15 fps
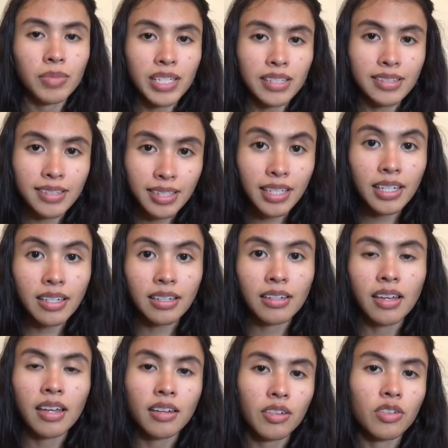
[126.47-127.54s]
be
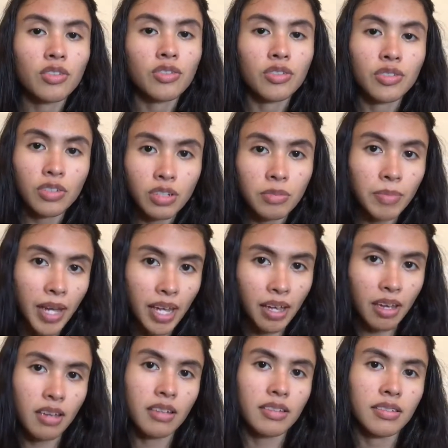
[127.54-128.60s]
seen and understood by
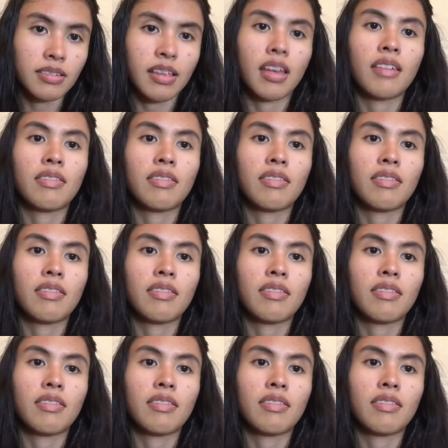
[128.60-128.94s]
us,